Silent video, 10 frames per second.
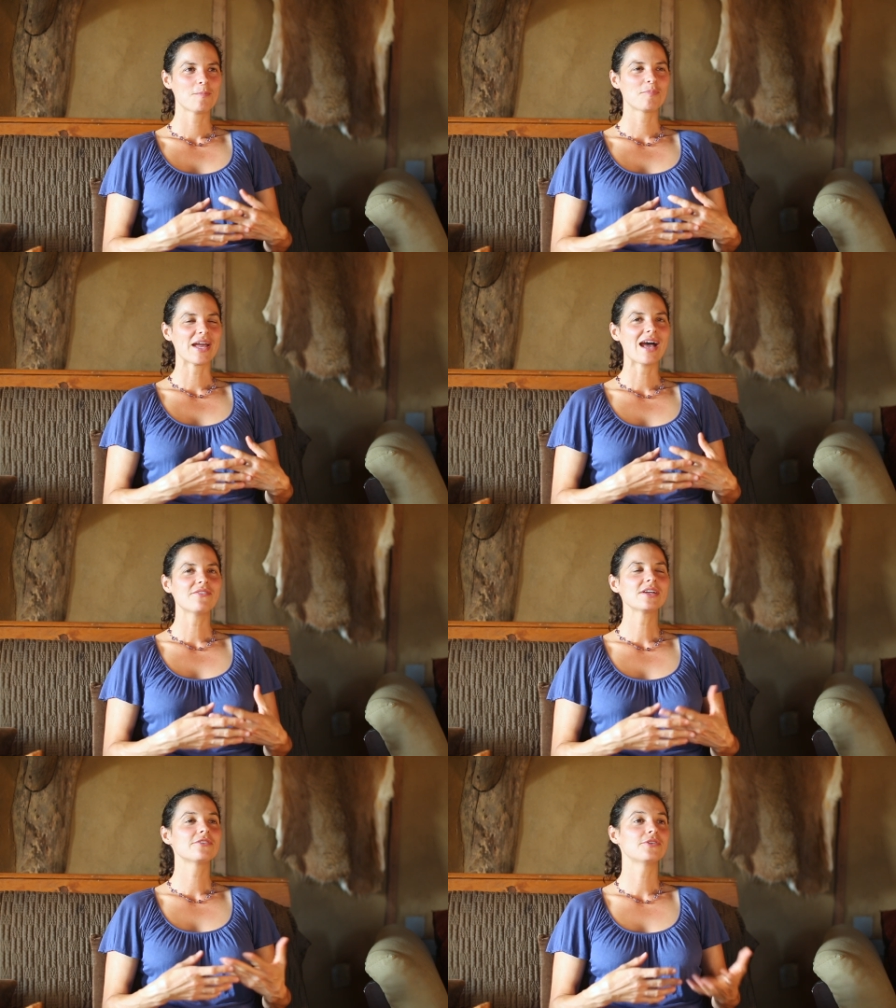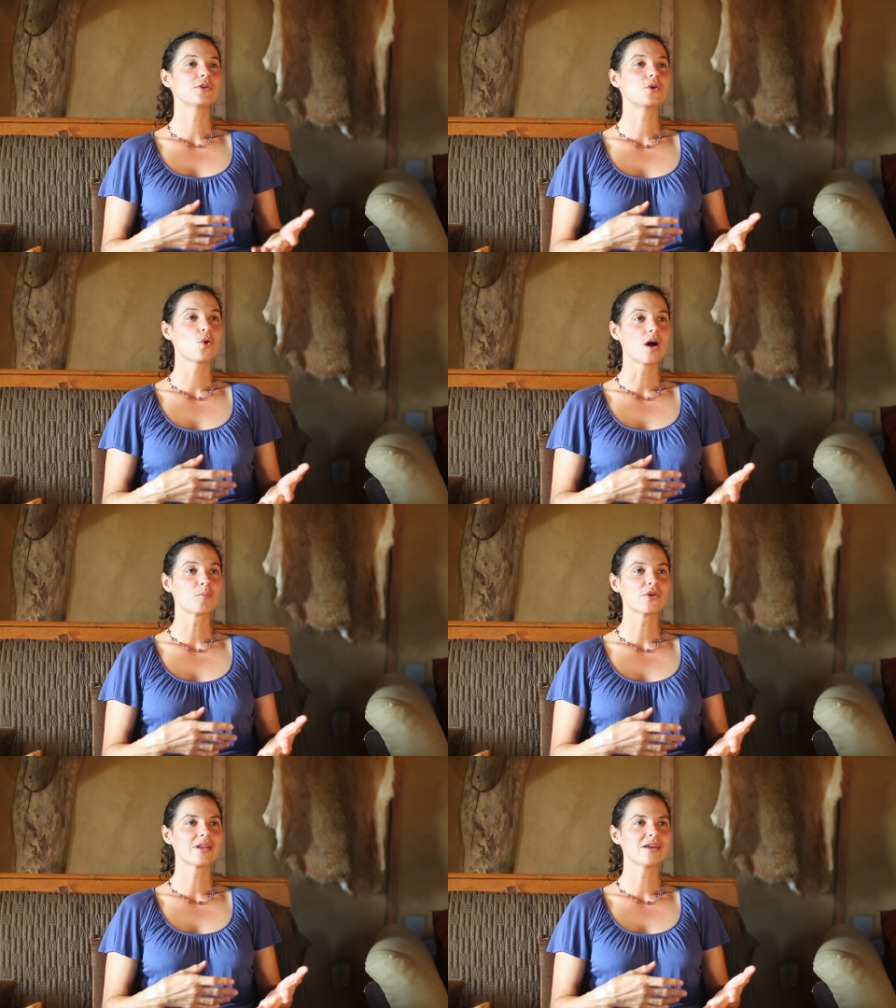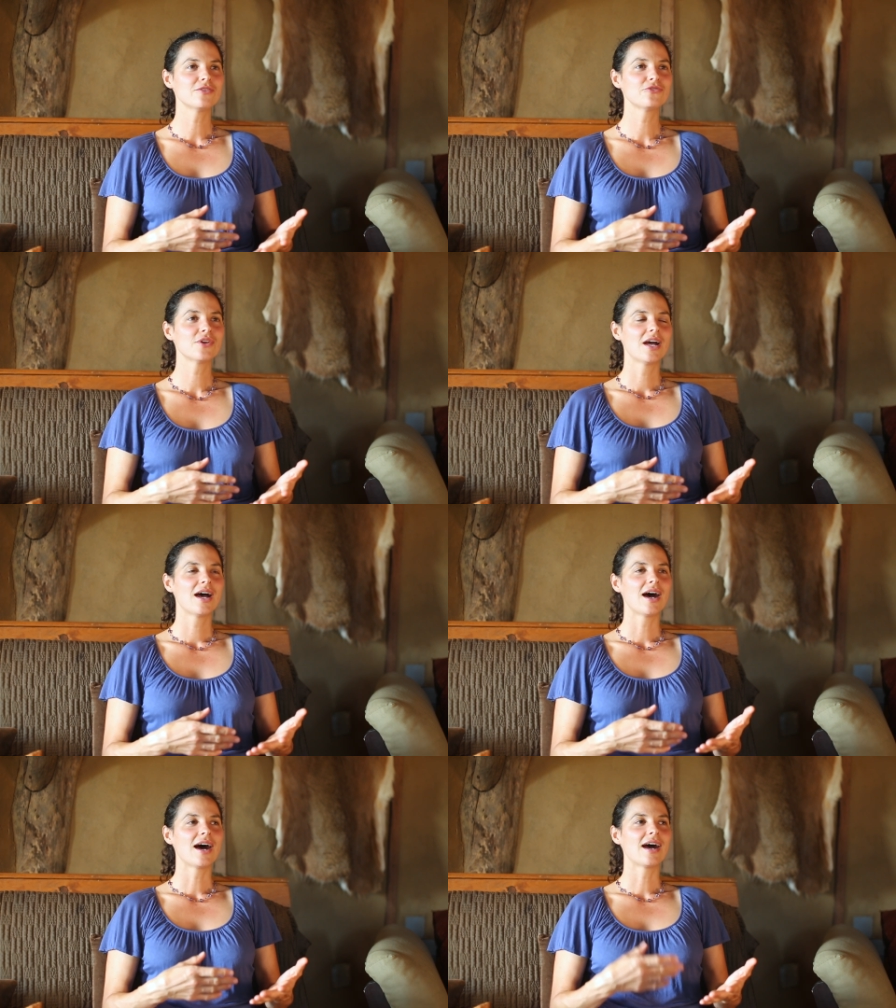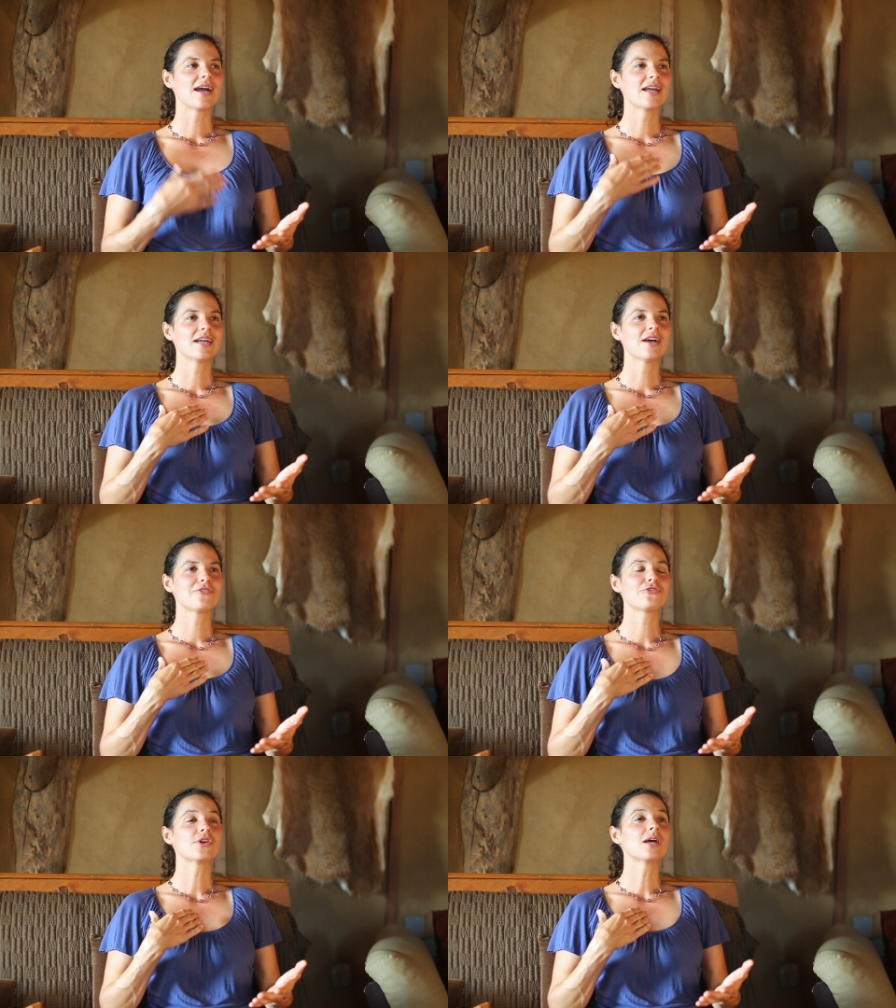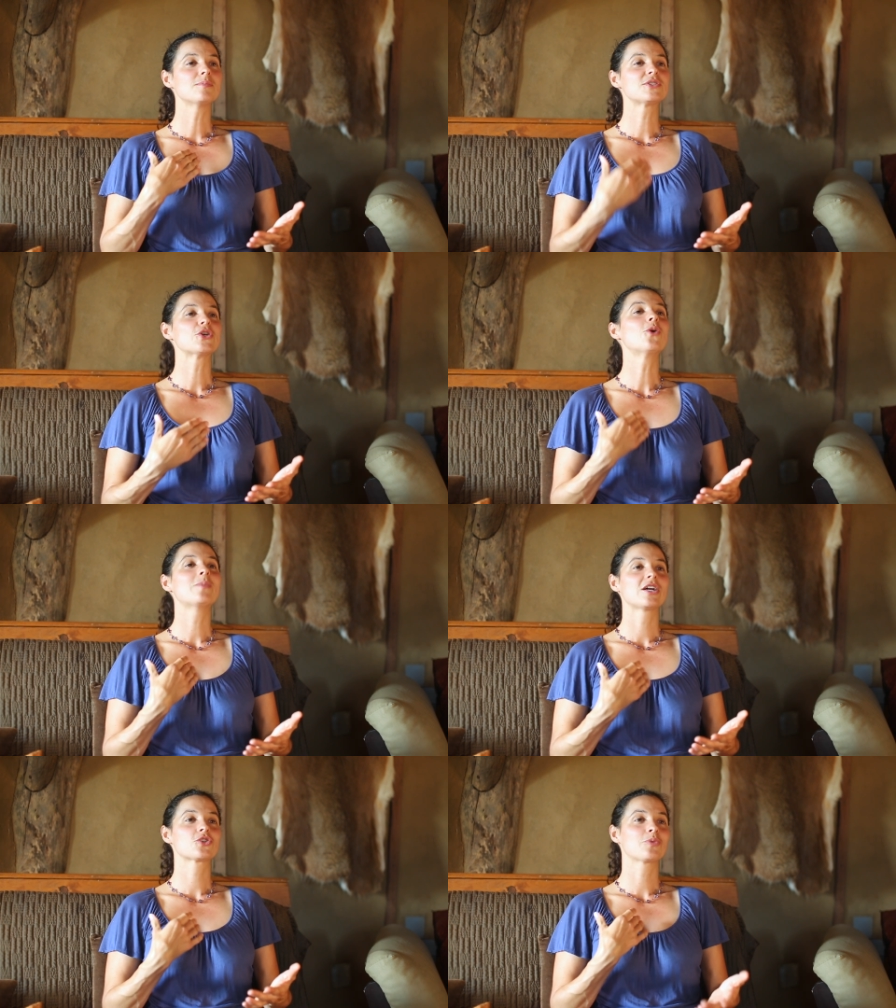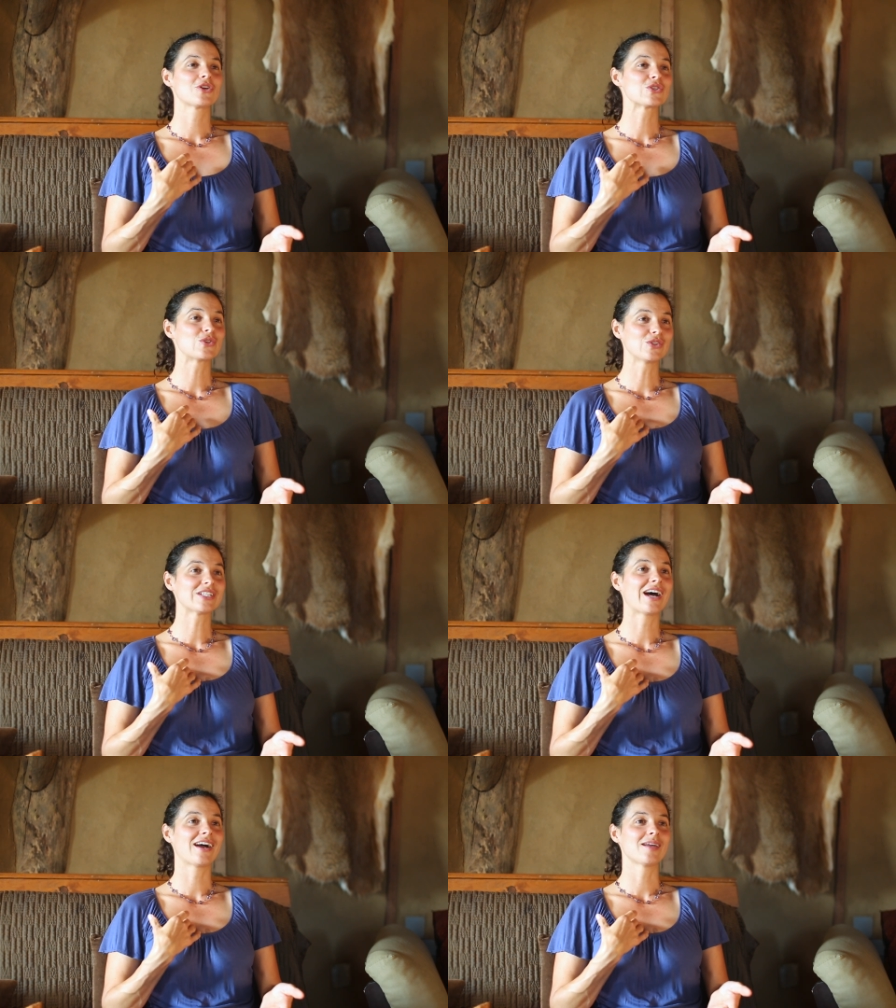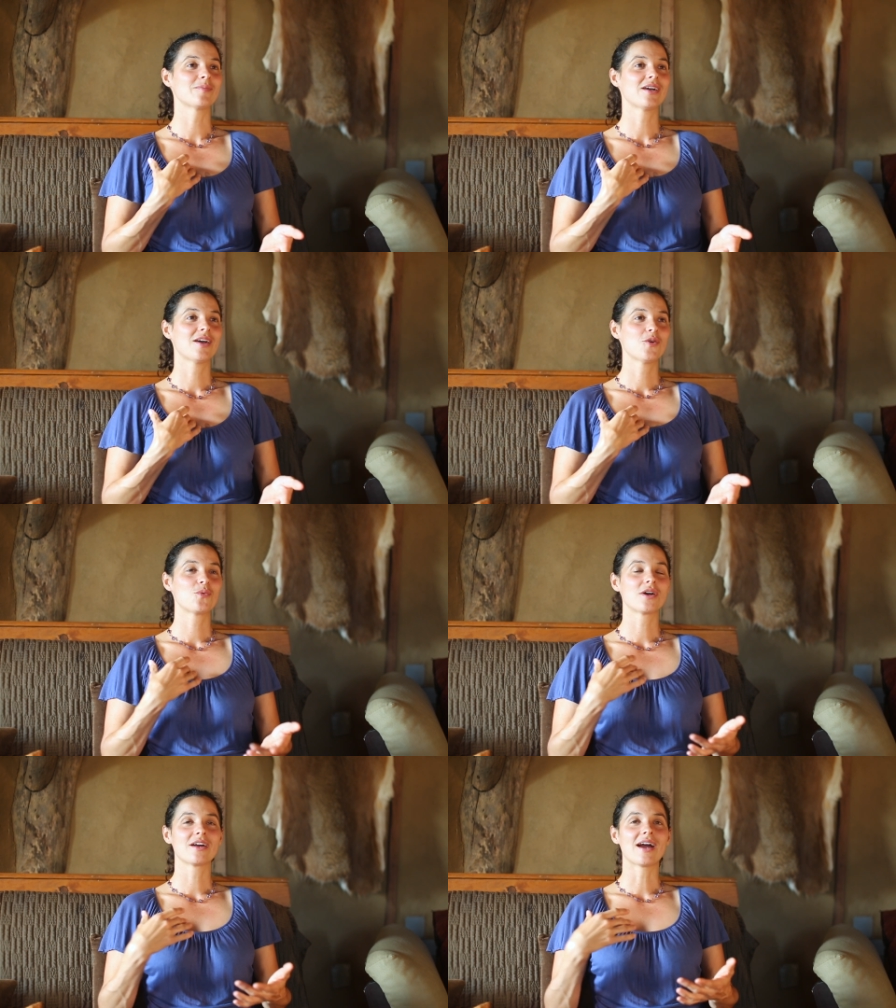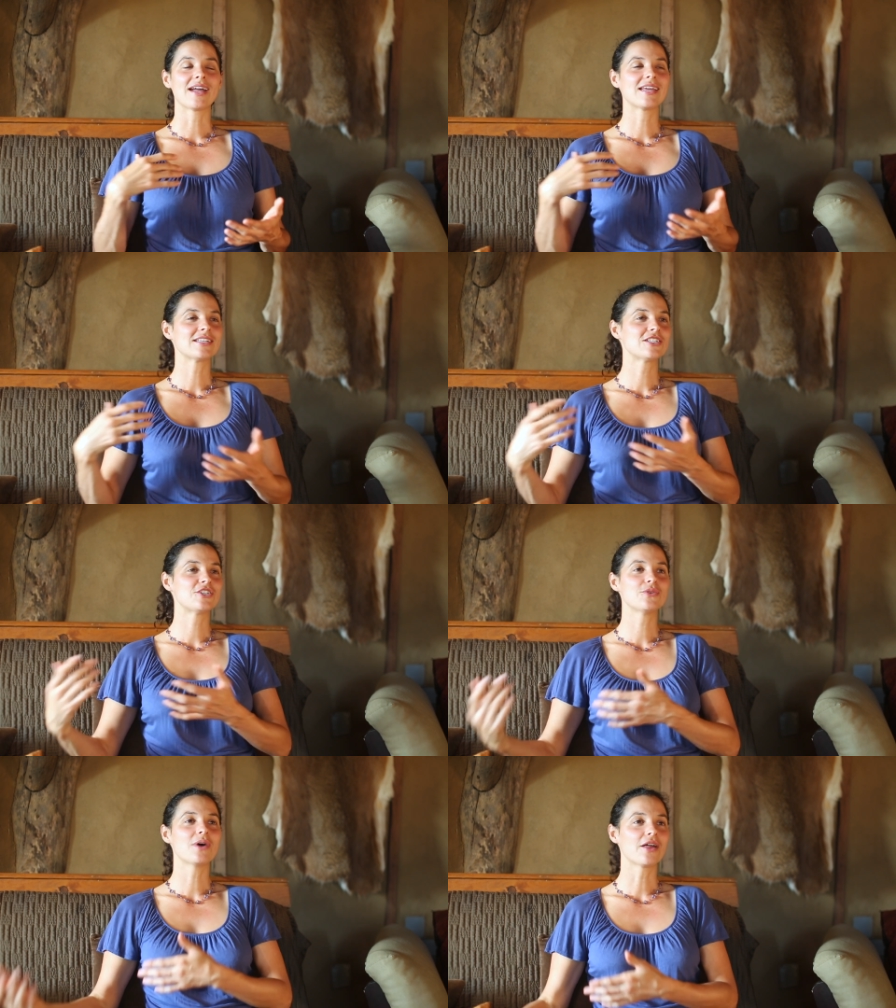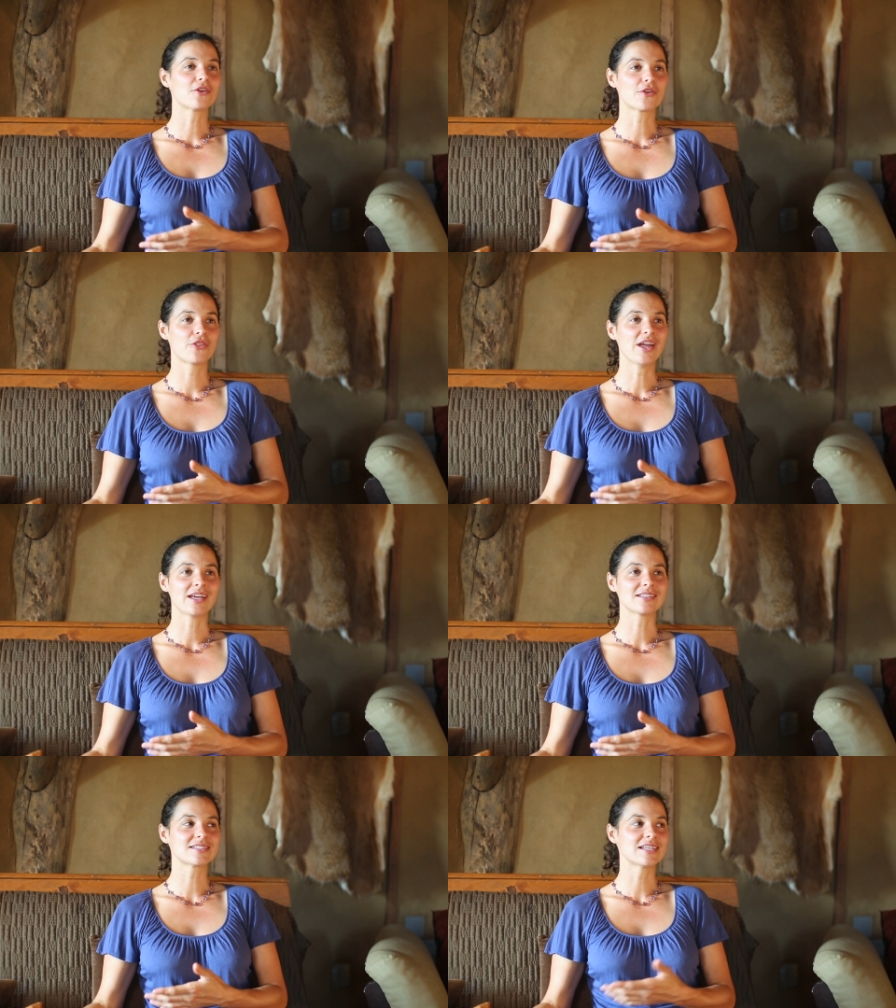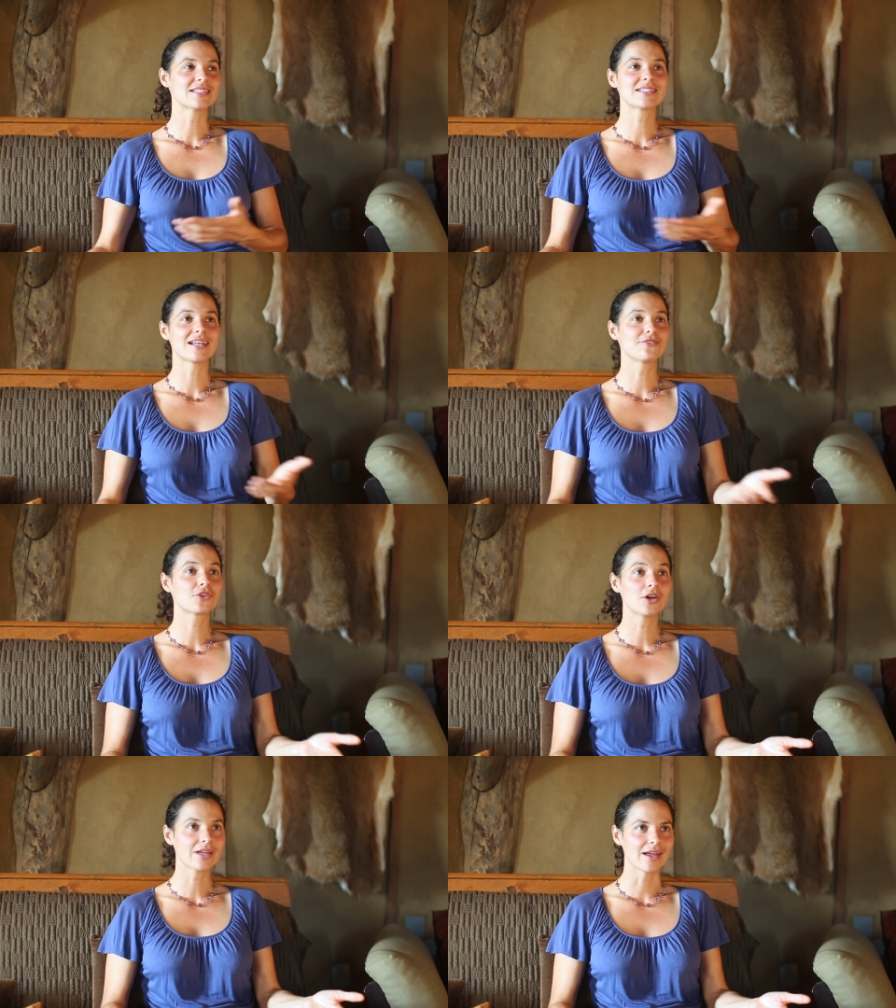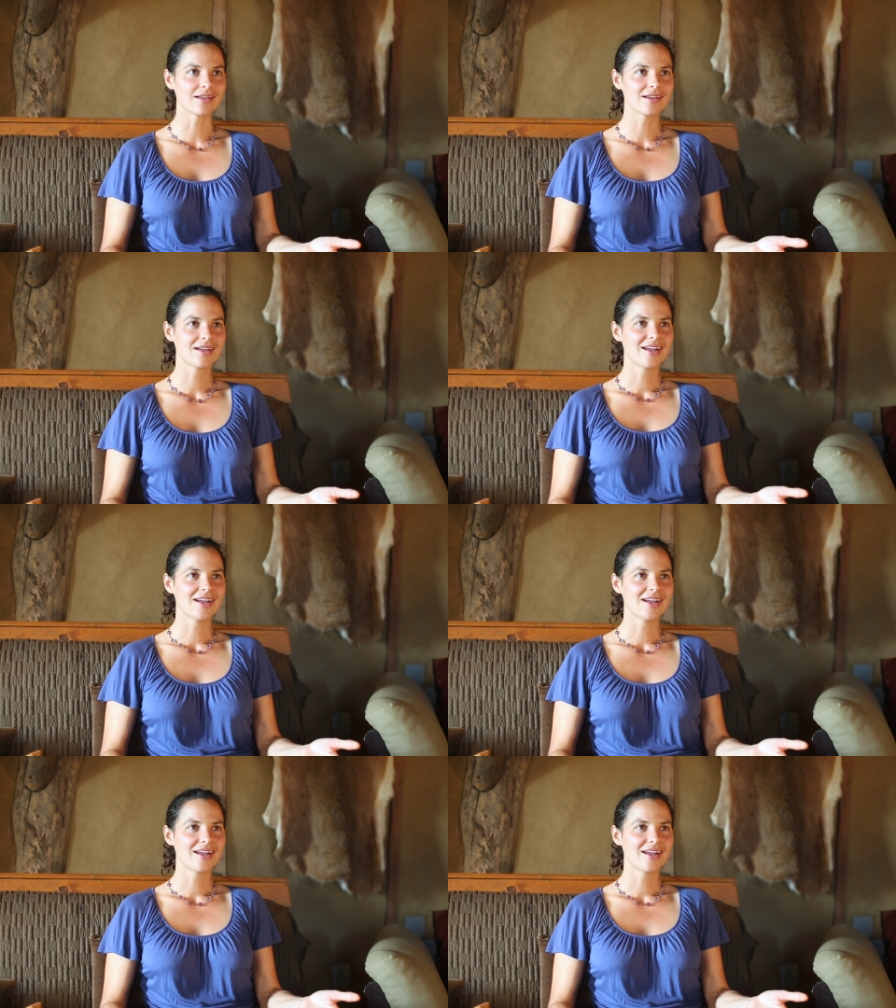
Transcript: By having a food cooperative, I free up so much personal time where I get to do other things instead of cooking.